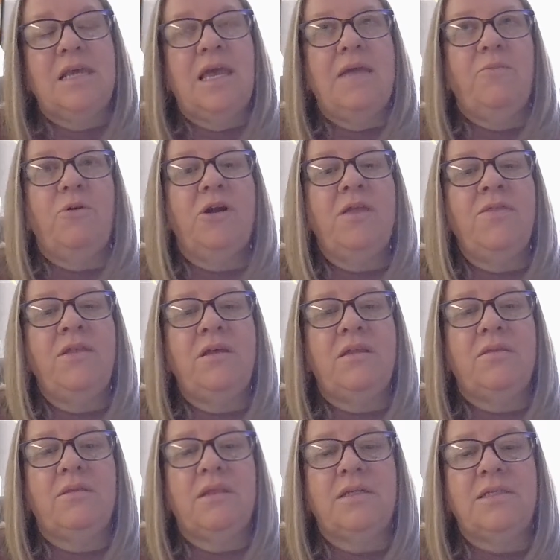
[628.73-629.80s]
And we're in
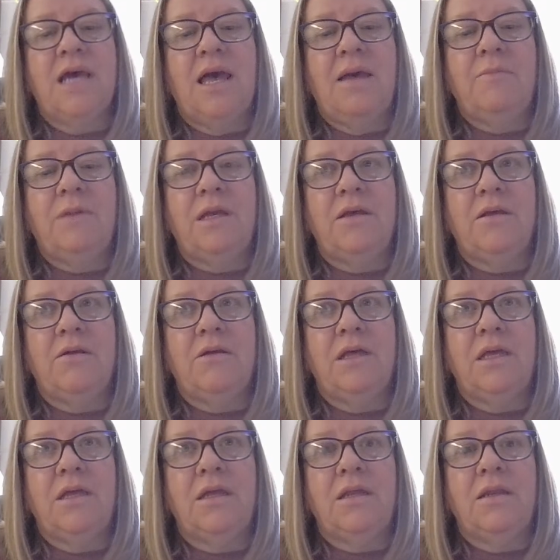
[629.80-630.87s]
the time now
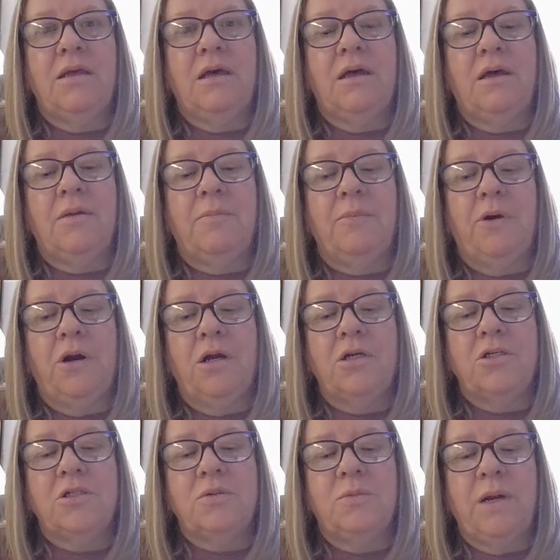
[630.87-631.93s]
in
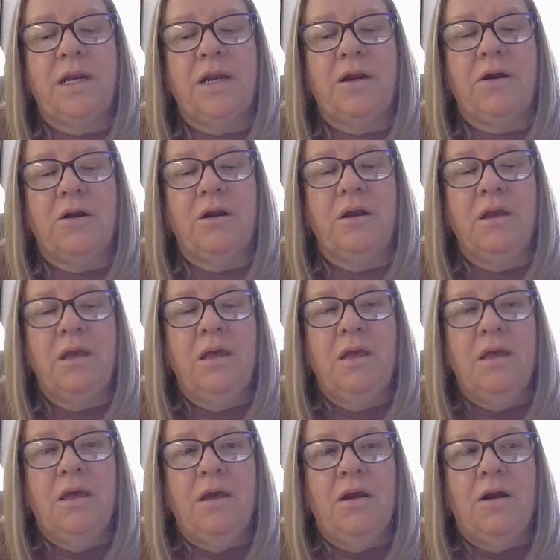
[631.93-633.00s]
March where
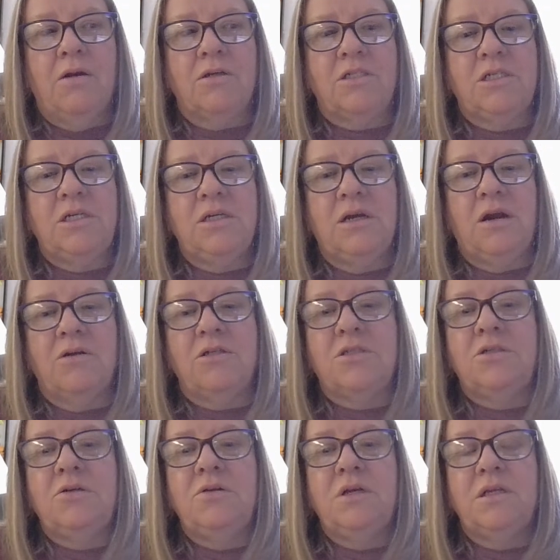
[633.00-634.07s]
our
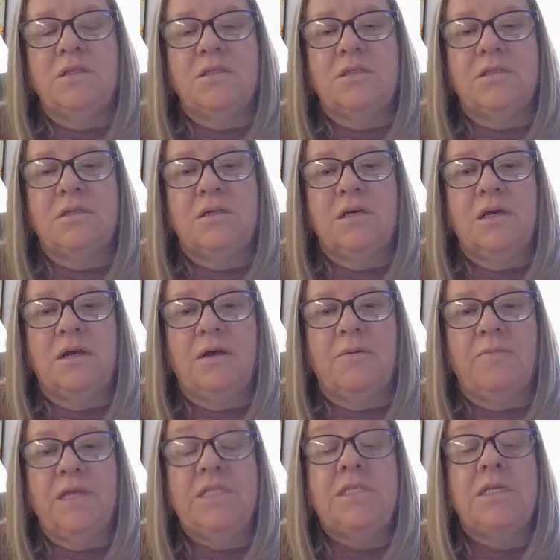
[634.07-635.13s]
students,
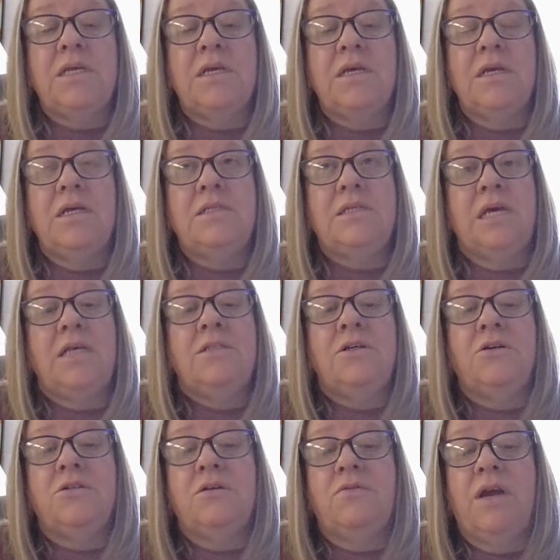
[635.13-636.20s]
it's
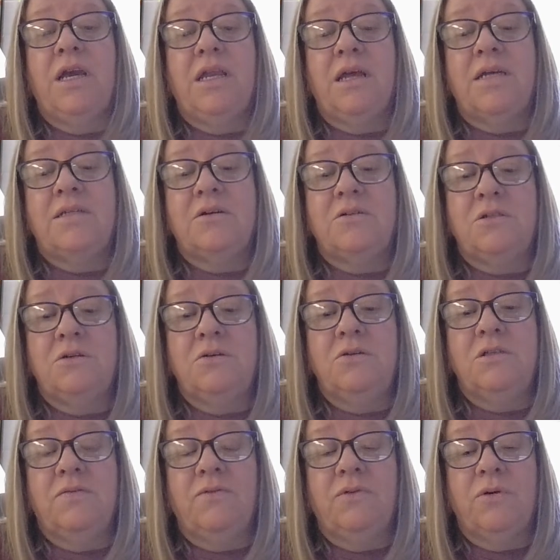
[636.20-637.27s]
easier to recognize our
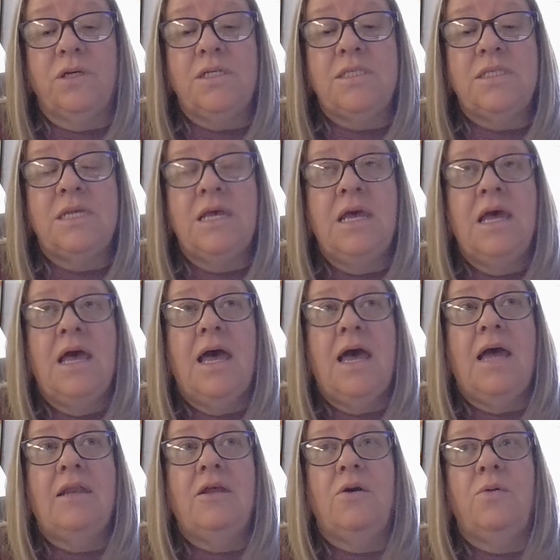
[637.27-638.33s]
students' voice.
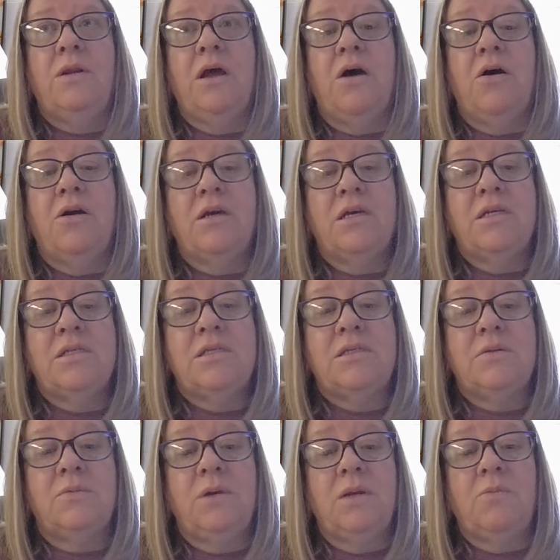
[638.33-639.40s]
I know in
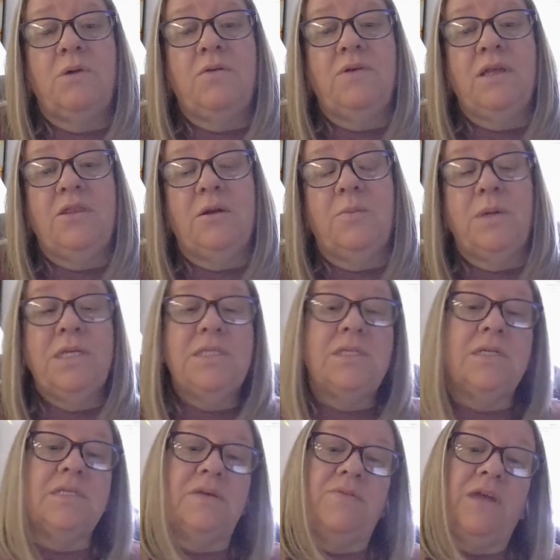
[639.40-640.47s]
August when we read their
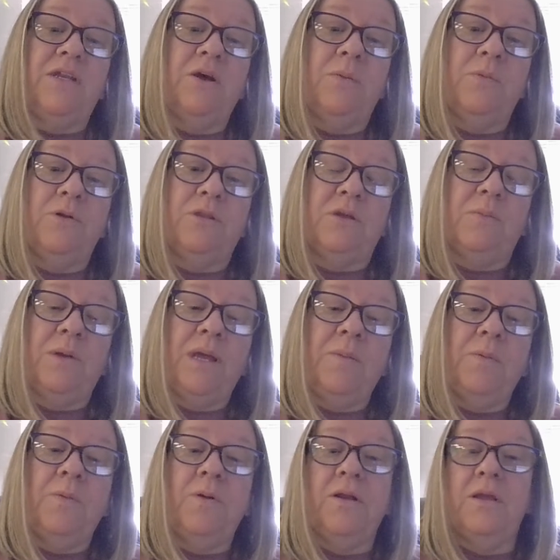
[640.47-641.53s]
pieces, if they don't put their
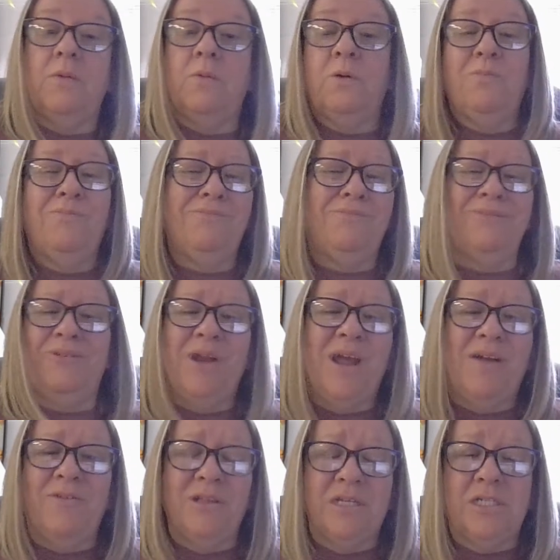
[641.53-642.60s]
paper on it, we're
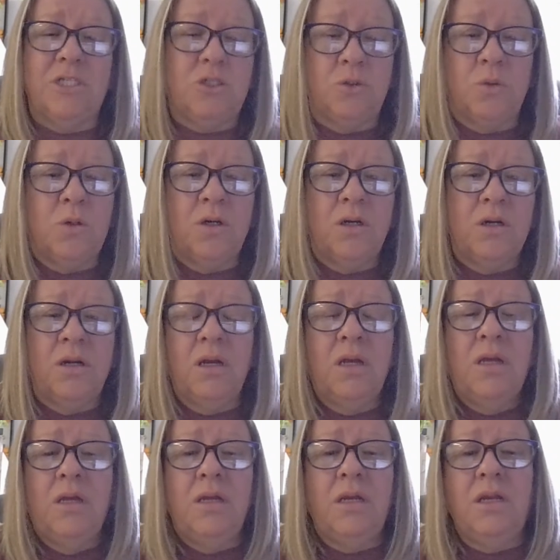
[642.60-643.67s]
not really sure,
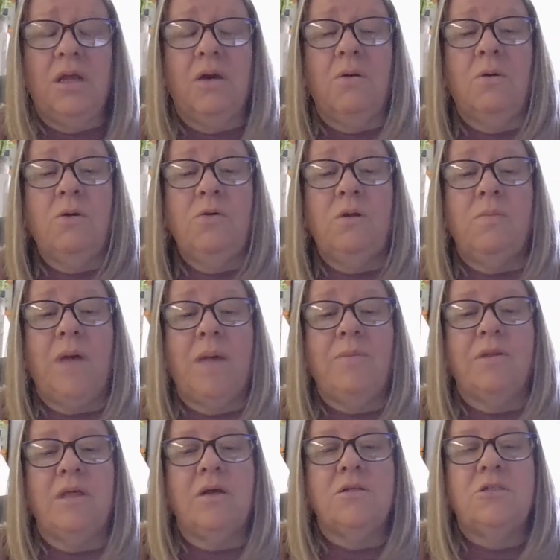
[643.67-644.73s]
who it might
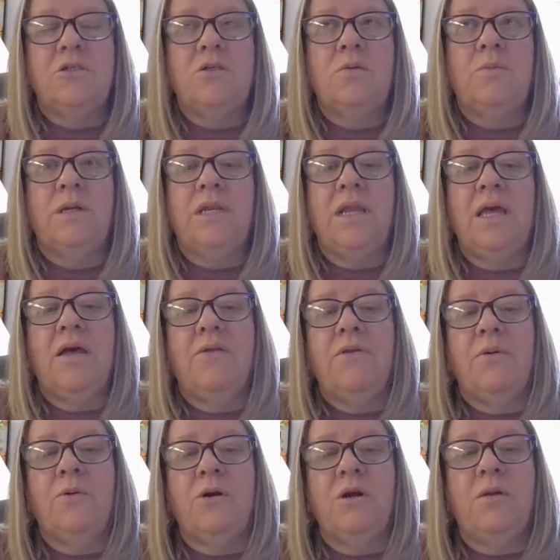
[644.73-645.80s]
belong to. But now
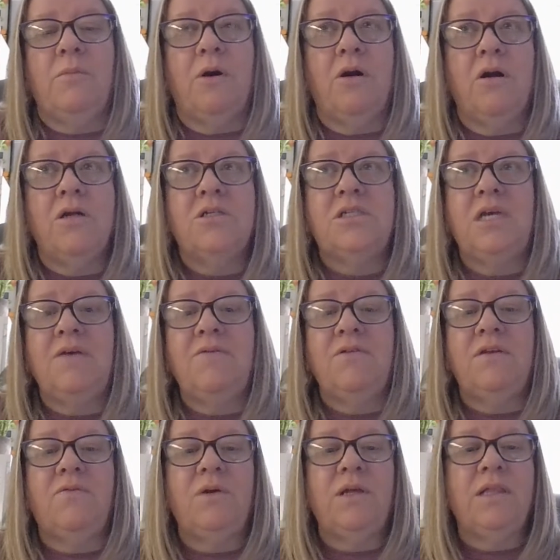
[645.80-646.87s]
that we're in March, even
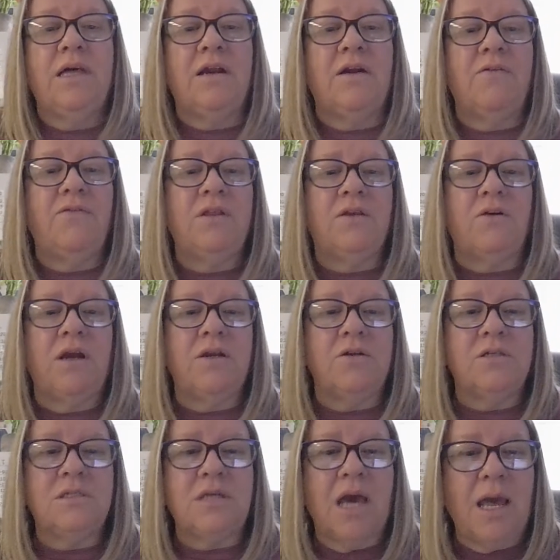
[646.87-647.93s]
if we let our fifth
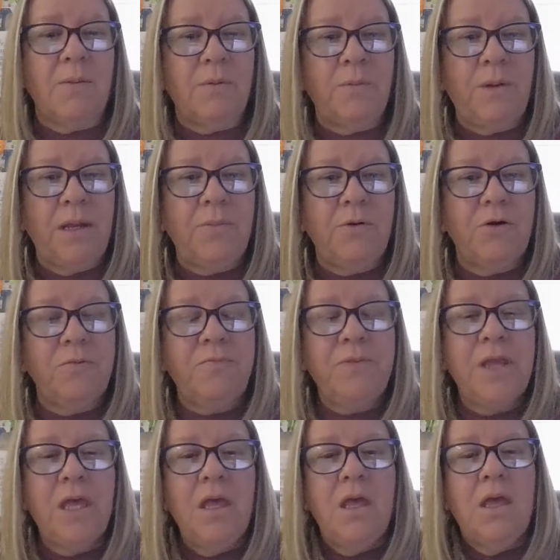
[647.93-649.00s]
graders type a paper,
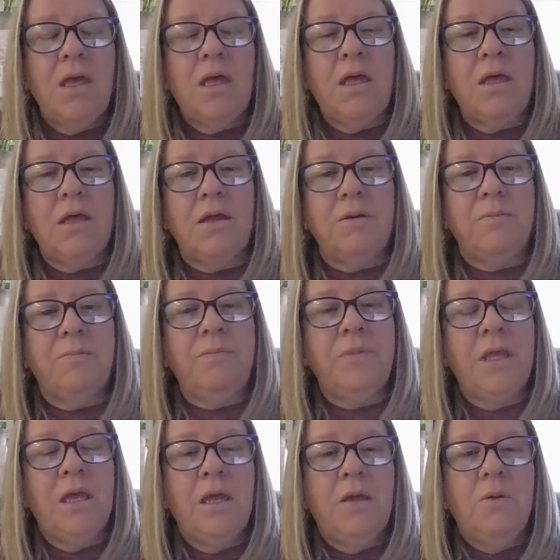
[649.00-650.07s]
um,
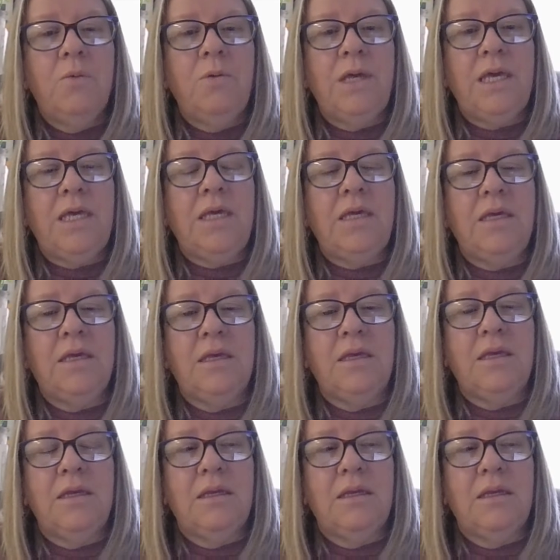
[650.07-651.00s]
we